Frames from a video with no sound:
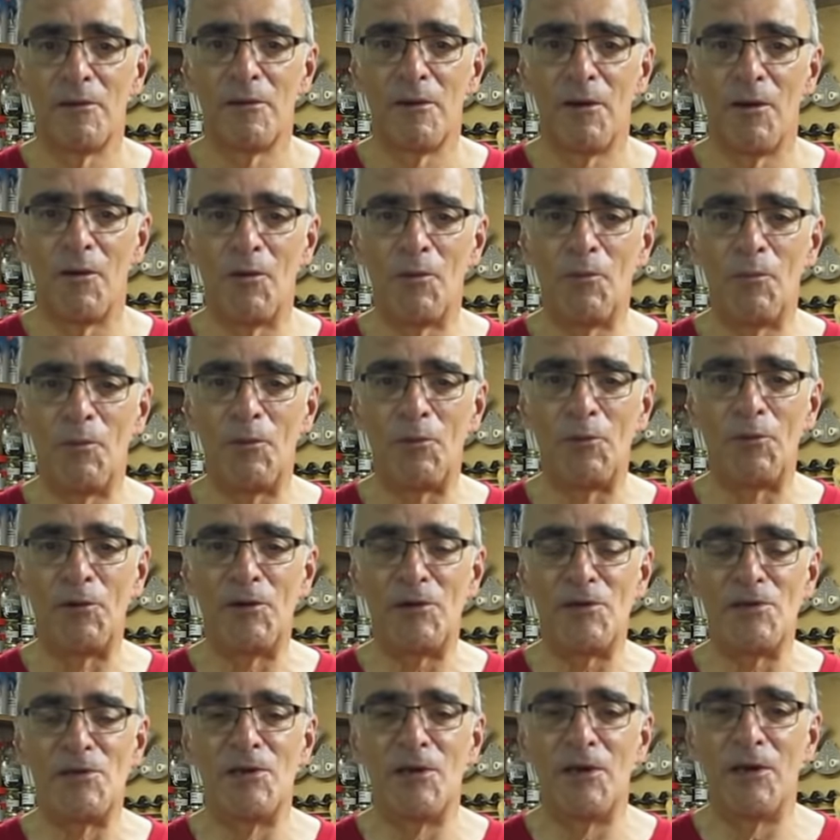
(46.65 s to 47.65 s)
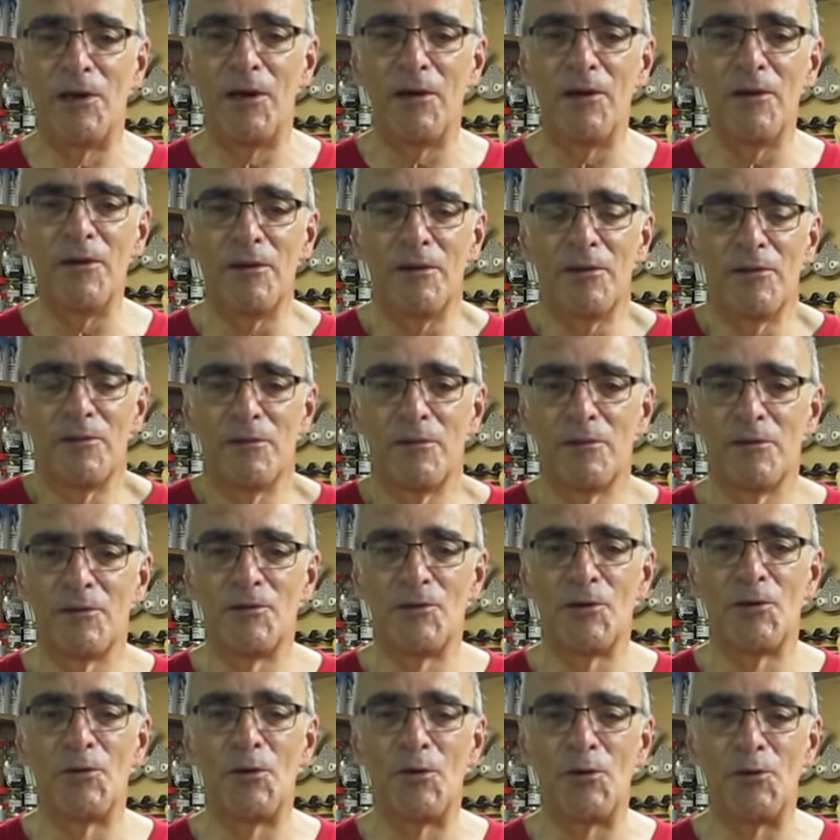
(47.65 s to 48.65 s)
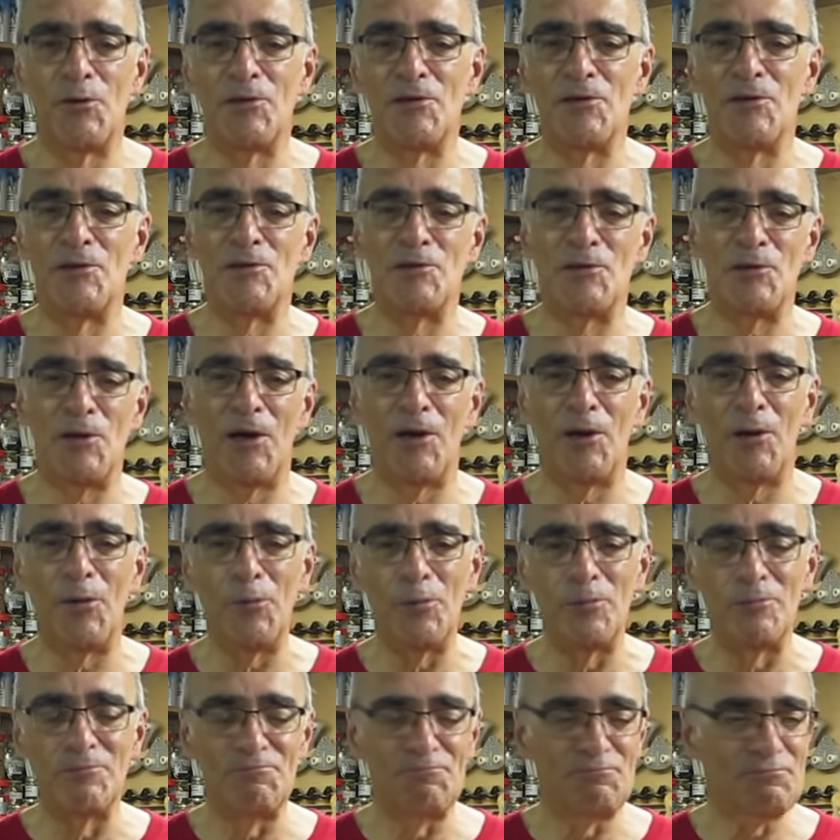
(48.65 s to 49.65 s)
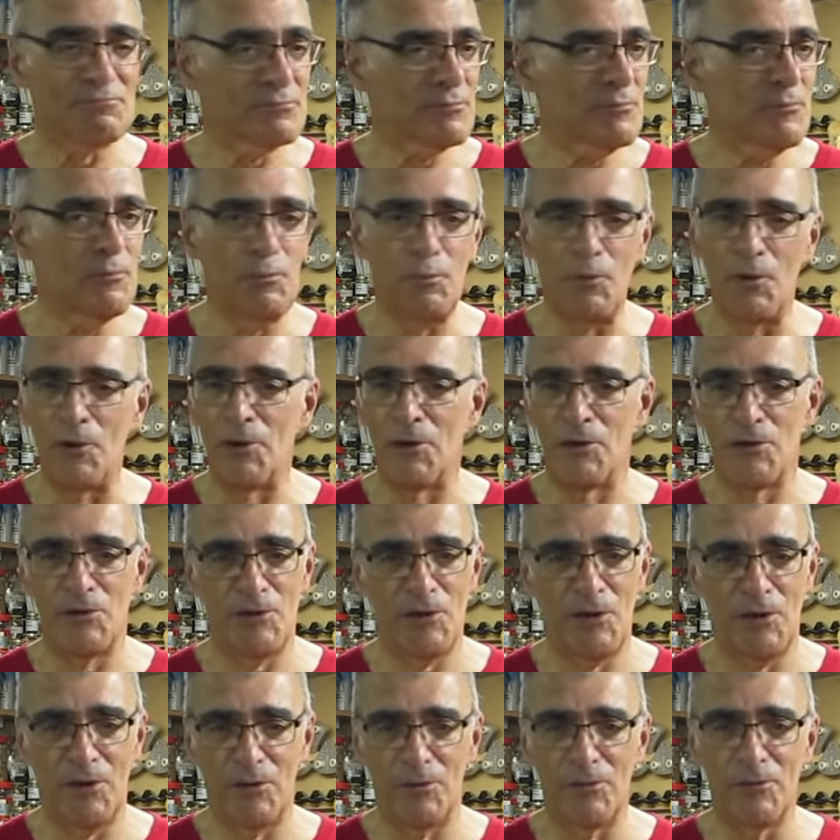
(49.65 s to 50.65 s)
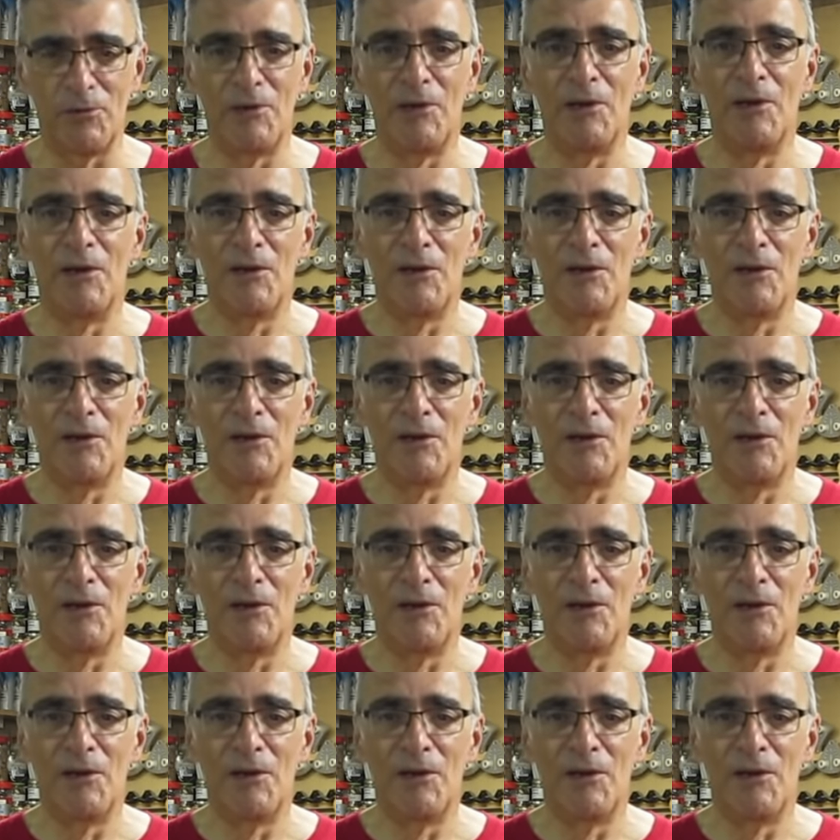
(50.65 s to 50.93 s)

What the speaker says: I build It.CA, John Heisz's channel, brilliant channel.